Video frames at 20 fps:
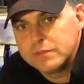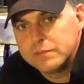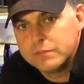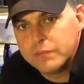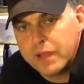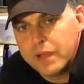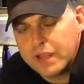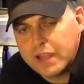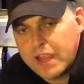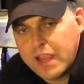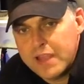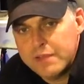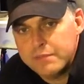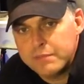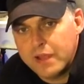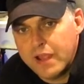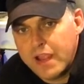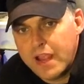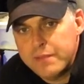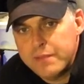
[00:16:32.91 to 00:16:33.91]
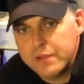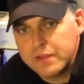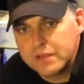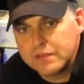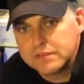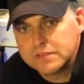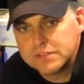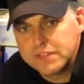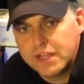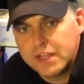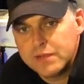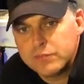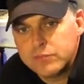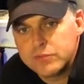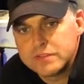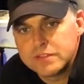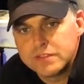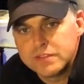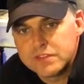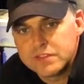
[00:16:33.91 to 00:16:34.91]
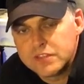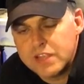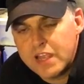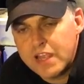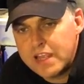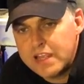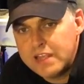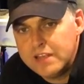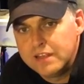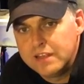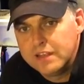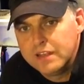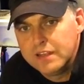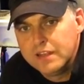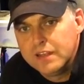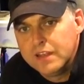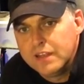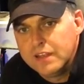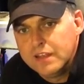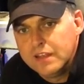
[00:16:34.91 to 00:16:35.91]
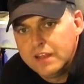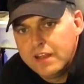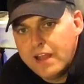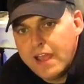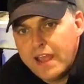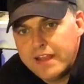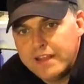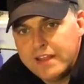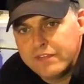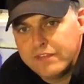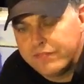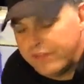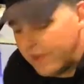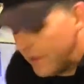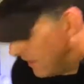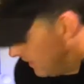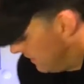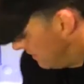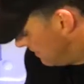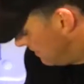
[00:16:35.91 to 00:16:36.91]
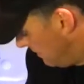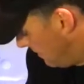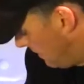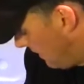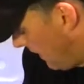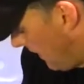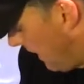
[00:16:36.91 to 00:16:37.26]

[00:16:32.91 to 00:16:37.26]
My hammock setup was in the shade, and I had that fan, and